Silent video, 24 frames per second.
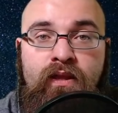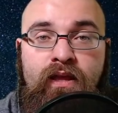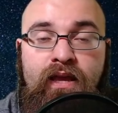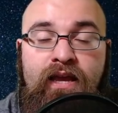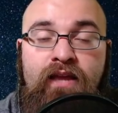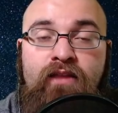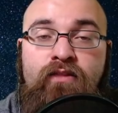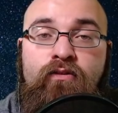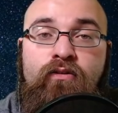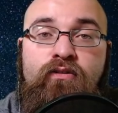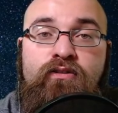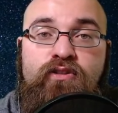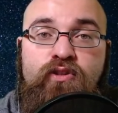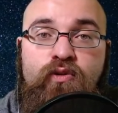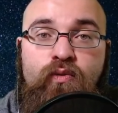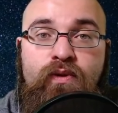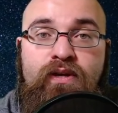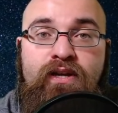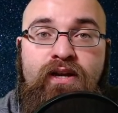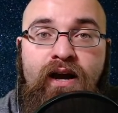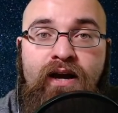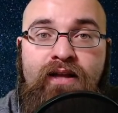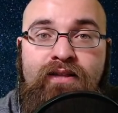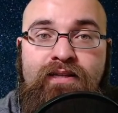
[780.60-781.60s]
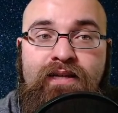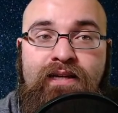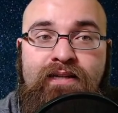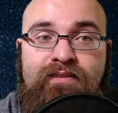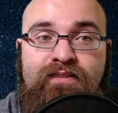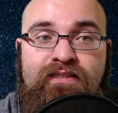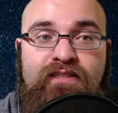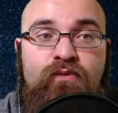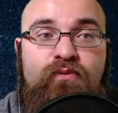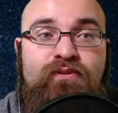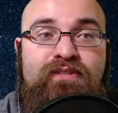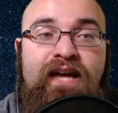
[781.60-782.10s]
In those three
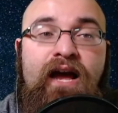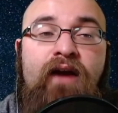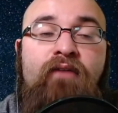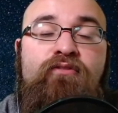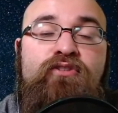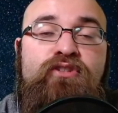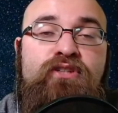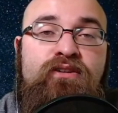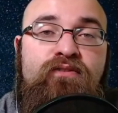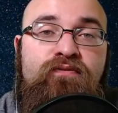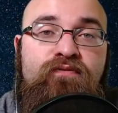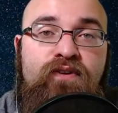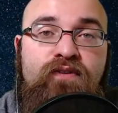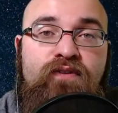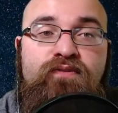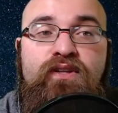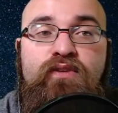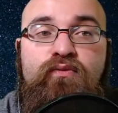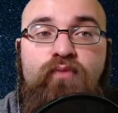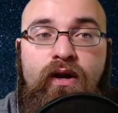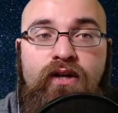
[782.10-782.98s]
contests, he was averaging 50